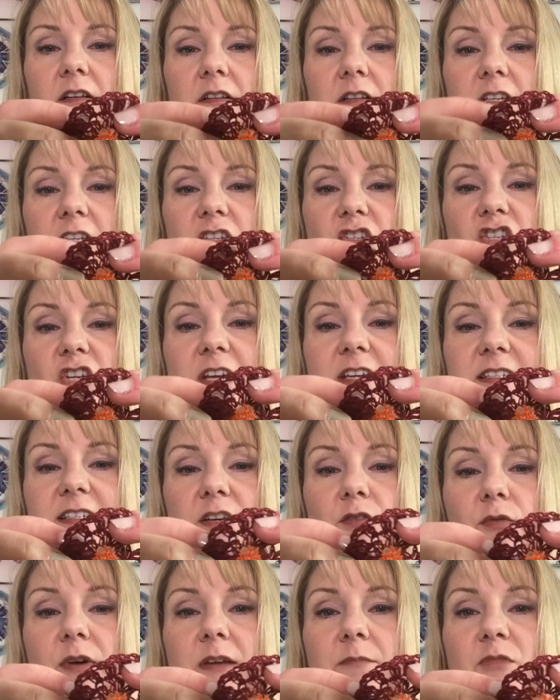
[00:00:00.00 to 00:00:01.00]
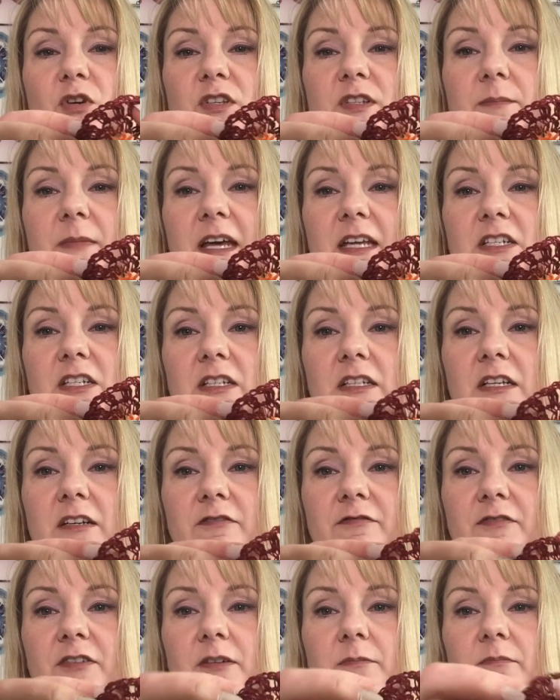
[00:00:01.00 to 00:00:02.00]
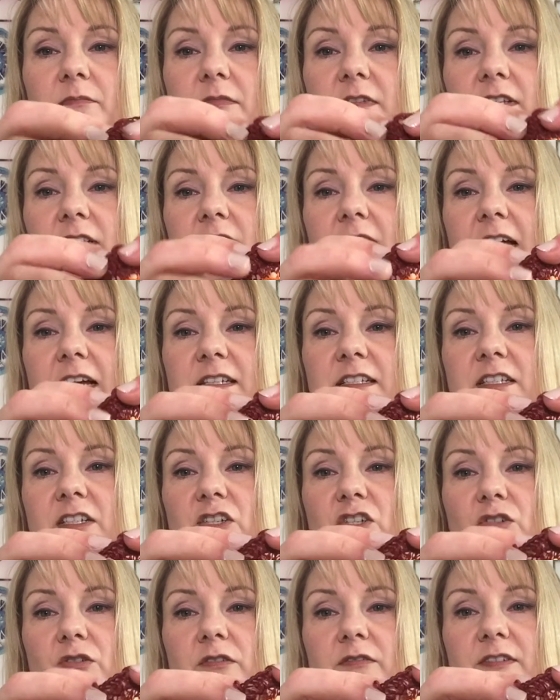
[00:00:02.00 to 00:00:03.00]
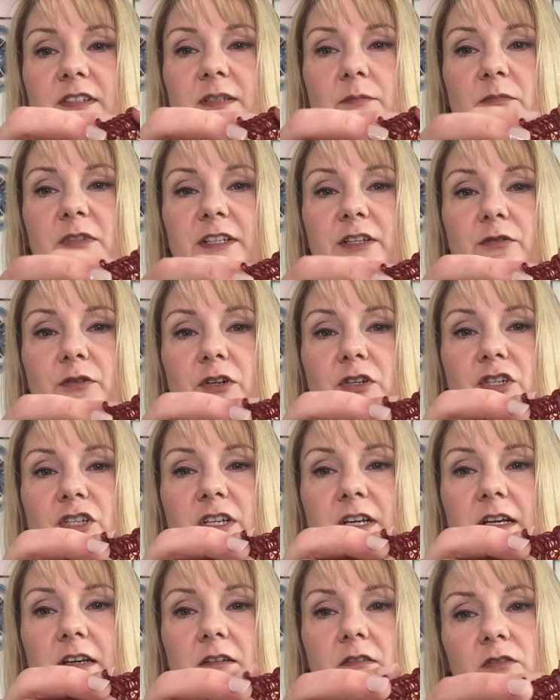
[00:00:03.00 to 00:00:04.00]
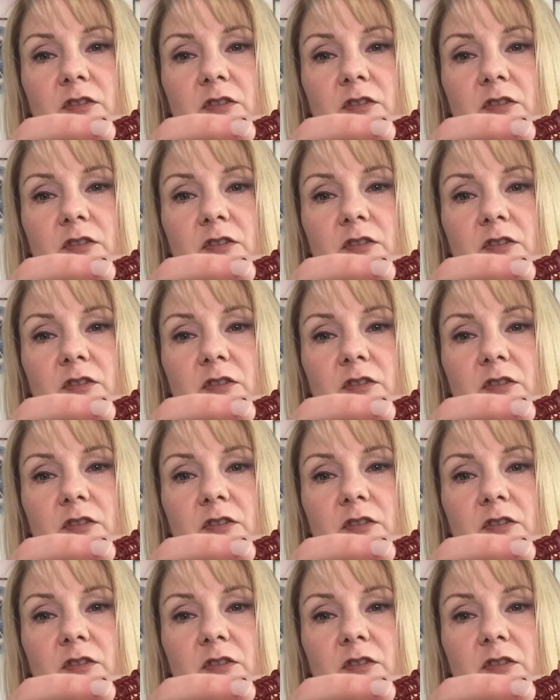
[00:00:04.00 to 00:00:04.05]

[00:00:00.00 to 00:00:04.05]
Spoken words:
the Chasing Rainbows mandala from the last issue of Simply Crochet,